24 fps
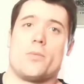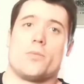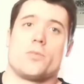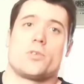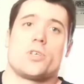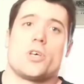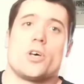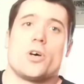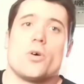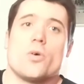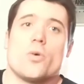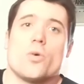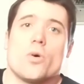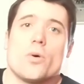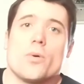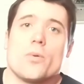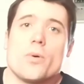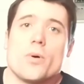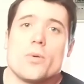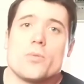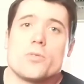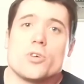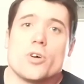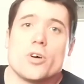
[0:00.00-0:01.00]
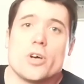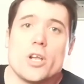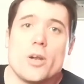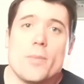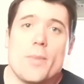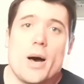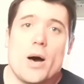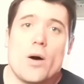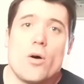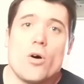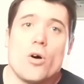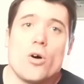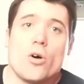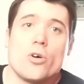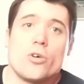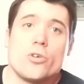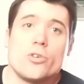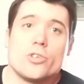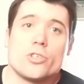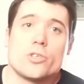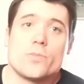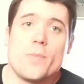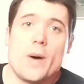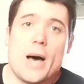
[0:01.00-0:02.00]
So talking about
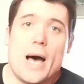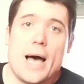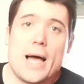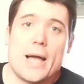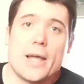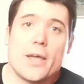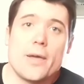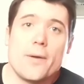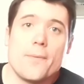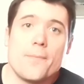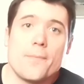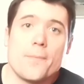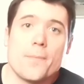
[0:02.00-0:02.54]
hunchback.